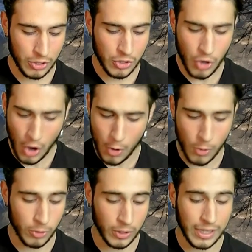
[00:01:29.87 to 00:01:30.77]

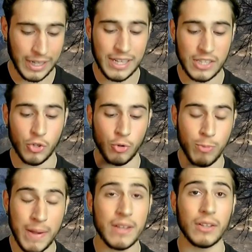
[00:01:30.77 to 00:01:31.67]
No, it is
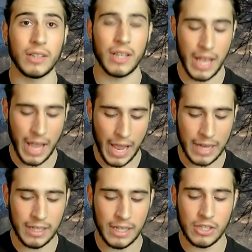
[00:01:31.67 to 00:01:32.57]
real,
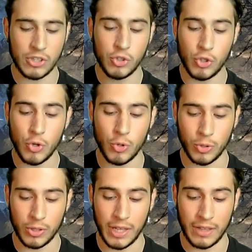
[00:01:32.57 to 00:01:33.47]
and it is
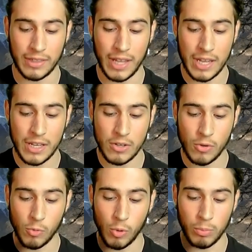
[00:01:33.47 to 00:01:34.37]
true that they
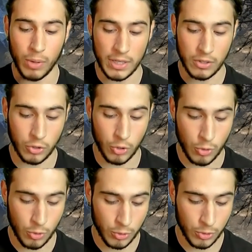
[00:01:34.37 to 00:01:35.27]
will break
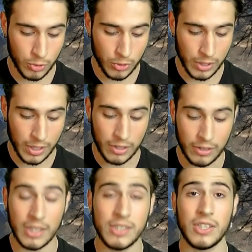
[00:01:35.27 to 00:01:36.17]
through.
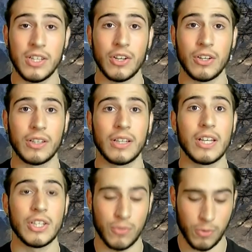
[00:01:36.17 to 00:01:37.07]
This year
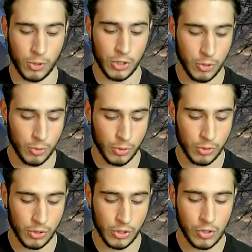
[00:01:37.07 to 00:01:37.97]
is for you.
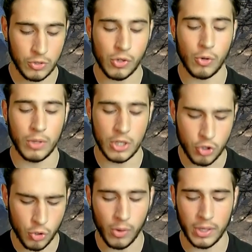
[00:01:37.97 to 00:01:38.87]
So
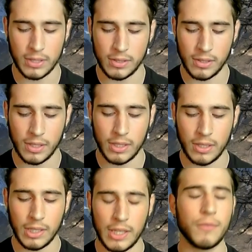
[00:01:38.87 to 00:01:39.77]
rejoice.
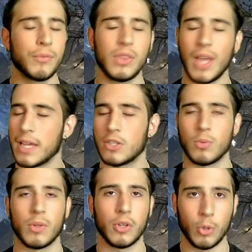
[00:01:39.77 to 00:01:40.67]
Give thanks
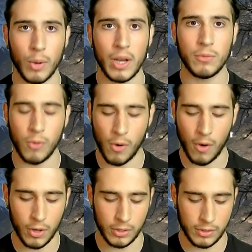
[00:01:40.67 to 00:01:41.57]
with a grateful
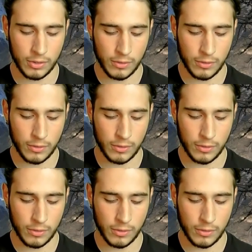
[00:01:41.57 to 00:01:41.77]
heart.